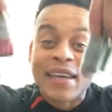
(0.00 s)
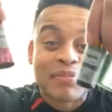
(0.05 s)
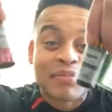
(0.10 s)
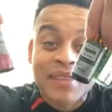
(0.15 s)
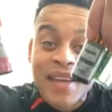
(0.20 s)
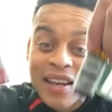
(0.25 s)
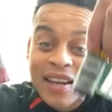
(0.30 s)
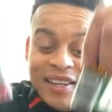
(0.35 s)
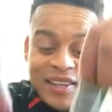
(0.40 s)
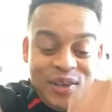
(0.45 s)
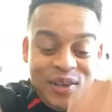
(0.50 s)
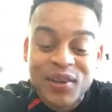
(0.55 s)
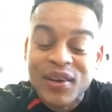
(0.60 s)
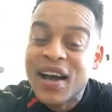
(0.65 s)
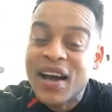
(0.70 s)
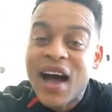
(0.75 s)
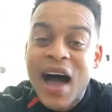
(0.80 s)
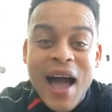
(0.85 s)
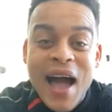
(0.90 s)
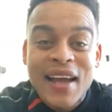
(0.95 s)
telling you,
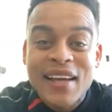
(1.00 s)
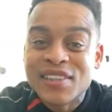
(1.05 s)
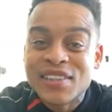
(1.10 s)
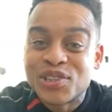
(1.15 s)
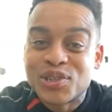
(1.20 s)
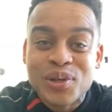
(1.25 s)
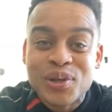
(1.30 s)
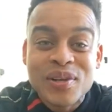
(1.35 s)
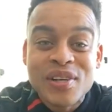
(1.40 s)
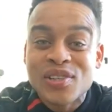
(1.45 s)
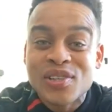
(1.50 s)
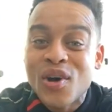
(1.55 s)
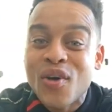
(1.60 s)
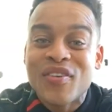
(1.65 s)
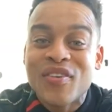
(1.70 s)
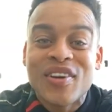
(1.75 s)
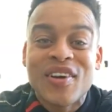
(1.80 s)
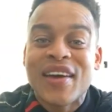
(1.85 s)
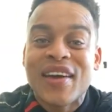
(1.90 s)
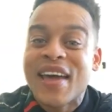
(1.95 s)
I can drill this over
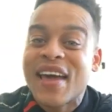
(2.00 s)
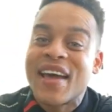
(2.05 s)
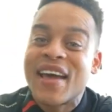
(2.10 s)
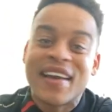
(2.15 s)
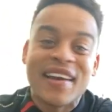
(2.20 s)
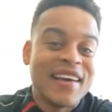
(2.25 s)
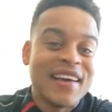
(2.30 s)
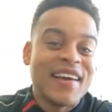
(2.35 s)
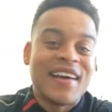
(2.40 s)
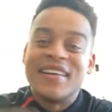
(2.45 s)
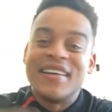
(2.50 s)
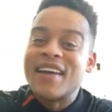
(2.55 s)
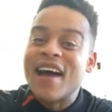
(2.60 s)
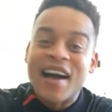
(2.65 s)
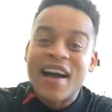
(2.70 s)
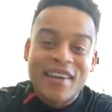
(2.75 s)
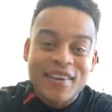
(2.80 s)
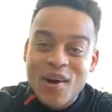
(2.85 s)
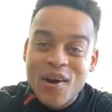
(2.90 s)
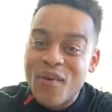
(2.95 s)
your head,
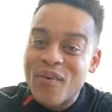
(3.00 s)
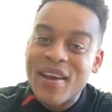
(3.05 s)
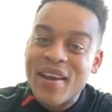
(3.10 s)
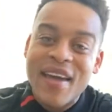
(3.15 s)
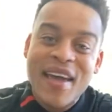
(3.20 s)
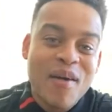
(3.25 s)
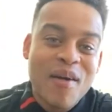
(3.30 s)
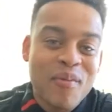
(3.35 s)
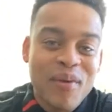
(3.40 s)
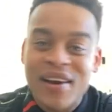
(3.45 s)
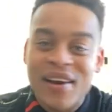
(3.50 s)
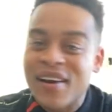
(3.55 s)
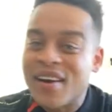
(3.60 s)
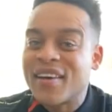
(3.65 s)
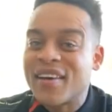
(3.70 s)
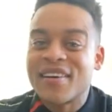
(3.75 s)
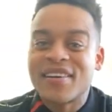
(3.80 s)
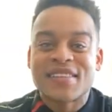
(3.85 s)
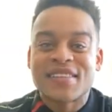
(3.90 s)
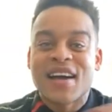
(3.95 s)
knock you over the head with it
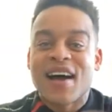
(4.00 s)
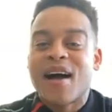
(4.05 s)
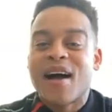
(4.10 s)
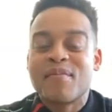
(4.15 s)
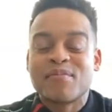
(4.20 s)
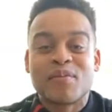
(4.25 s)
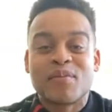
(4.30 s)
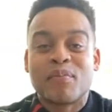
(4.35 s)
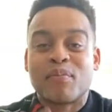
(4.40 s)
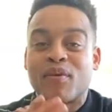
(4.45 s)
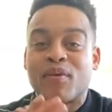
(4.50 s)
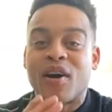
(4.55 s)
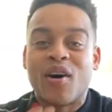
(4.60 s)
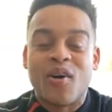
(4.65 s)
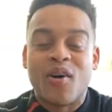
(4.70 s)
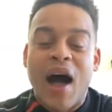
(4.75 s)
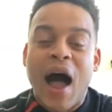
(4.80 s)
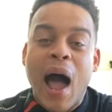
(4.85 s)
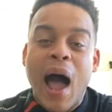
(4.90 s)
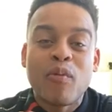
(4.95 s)
100 times.
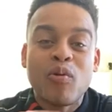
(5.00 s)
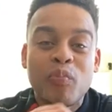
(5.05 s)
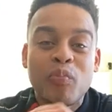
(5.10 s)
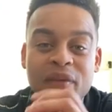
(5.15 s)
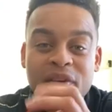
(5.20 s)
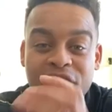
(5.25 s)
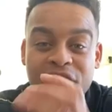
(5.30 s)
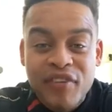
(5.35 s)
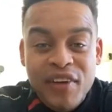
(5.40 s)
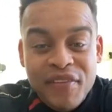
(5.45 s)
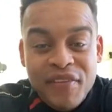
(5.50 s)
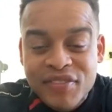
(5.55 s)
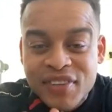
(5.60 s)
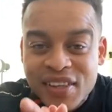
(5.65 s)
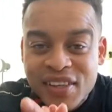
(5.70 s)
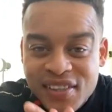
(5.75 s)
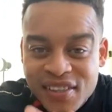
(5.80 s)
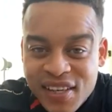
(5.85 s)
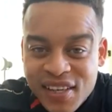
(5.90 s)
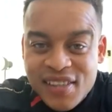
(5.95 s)
Bro, I will be
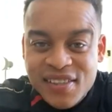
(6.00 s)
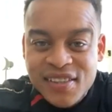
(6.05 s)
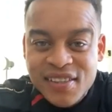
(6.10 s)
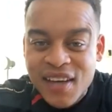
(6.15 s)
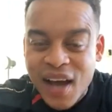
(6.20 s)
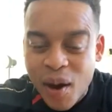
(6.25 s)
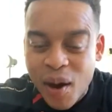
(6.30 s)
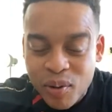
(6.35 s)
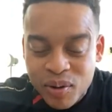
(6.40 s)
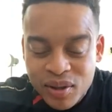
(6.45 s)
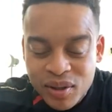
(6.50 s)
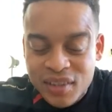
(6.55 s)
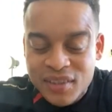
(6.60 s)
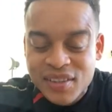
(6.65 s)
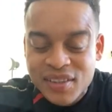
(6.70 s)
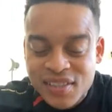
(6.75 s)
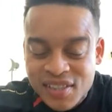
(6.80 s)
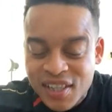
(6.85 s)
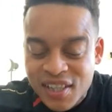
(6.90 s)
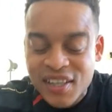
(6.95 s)
50, 60. I will look
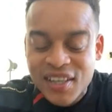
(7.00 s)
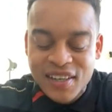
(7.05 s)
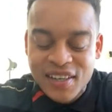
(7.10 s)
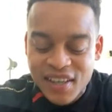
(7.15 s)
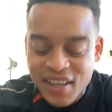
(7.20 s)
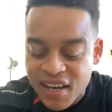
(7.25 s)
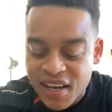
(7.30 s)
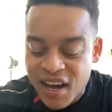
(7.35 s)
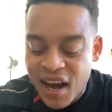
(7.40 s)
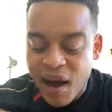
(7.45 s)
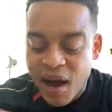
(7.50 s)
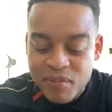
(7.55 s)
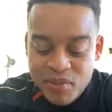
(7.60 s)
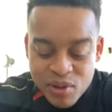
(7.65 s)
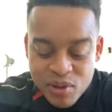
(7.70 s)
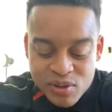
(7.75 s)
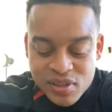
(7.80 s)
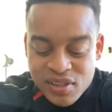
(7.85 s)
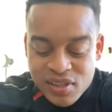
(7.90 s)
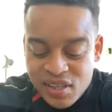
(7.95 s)
this good. I'm
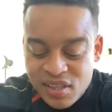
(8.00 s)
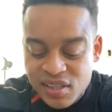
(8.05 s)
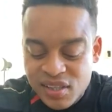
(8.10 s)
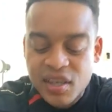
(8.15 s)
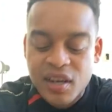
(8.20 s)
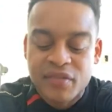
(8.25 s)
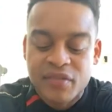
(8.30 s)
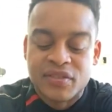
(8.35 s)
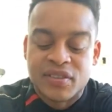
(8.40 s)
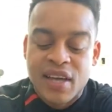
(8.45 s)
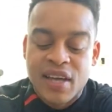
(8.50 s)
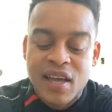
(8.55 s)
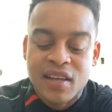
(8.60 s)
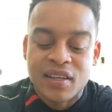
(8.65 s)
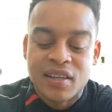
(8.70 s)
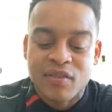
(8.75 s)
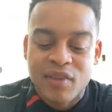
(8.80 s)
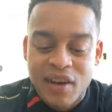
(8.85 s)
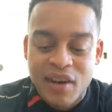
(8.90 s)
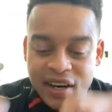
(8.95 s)
using this stuff
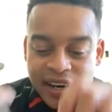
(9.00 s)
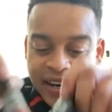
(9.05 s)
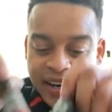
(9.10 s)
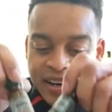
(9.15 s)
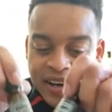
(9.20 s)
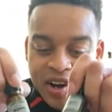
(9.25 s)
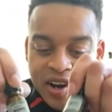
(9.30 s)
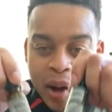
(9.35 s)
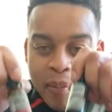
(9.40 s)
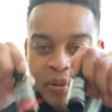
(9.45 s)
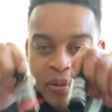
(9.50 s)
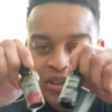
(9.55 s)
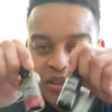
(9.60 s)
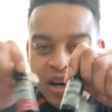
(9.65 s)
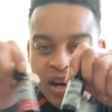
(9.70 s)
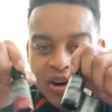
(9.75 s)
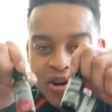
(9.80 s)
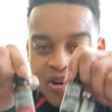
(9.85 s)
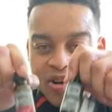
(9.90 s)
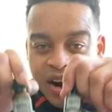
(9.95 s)
daily right here, yo. I'm going to
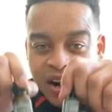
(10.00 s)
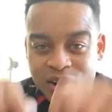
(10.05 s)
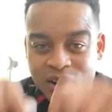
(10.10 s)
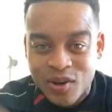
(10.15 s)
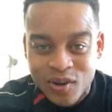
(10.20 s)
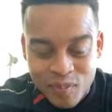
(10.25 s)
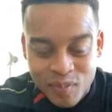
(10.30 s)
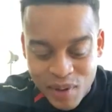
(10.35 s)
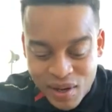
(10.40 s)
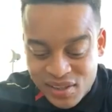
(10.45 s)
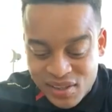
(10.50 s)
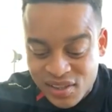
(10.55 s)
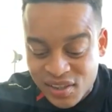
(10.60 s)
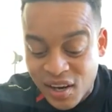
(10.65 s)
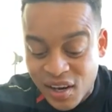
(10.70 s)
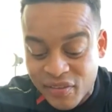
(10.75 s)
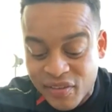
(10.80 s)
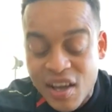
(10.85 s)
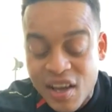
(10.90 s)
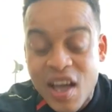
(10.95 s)
start chronicling my
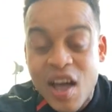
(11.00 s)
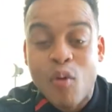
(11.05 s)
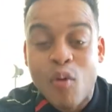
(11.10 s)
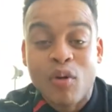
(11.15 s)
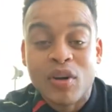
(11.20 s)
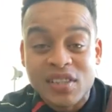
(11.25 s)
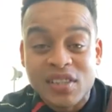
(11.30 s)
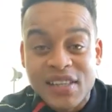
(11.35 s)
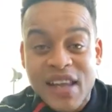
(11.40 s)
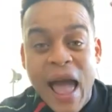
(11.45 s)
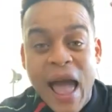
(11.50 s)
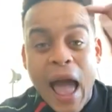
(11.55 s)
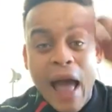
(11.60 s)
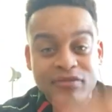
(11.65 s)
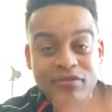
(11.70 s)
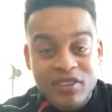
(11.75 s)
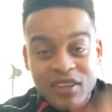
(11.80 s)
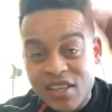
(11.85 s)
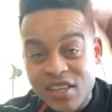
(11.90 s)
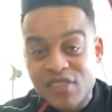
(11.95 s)
stuff. Listen,
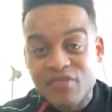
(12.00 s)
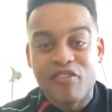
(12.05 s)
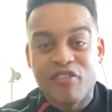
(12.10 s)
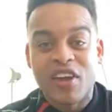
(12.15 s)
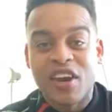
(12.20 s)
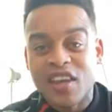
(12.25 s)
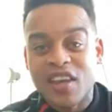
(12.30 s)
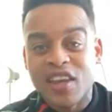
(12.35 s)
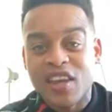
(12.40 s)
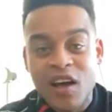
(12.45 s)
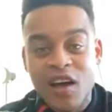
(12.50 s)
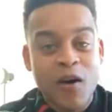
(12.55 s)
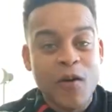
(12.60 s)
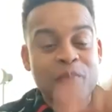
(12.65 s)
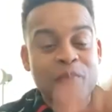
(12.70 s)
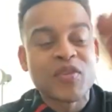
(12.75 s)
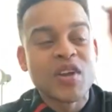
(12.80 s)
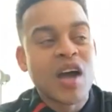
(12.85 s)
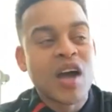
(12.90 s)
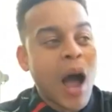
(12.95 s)
after this
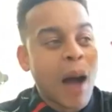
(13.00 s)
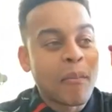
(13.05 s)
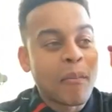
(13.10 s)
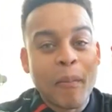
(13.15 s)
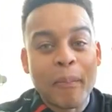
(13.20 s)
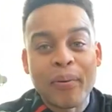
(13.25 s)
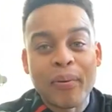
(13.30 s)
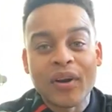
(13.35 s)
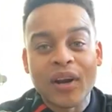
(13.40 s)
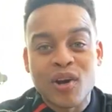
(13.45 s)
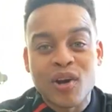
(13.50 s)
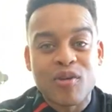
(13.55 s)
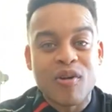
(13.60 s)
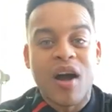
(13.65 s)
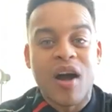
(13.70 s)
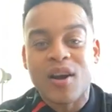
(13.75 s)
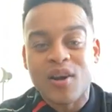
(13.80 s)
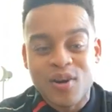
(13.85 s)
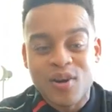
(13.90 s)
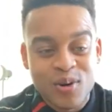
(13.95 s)
video, I'm going to put a
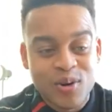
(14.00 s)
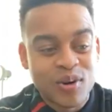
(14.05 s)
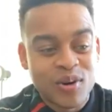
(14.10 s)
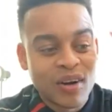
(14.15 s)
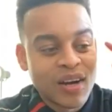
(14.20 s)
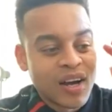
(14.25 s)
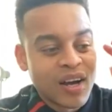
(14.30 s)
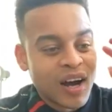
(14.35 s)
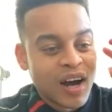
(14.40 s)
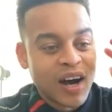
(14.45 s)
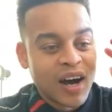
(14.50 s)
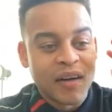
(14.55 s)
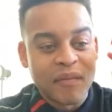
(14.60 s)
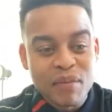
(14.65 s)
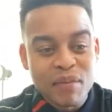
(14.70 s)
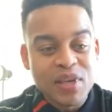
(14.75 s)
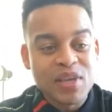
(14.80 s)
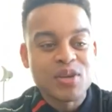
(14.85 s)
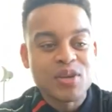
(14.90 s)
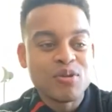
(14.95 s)
chronicle of
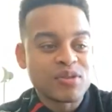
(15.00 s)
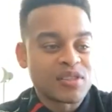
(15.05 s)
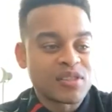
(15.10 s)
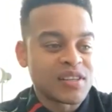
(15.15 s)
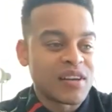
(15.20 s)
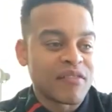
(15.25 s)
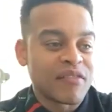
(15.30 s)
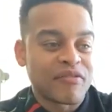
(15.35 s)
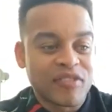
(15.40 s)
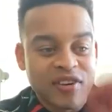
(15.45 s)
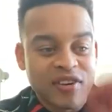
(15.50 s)
me using it for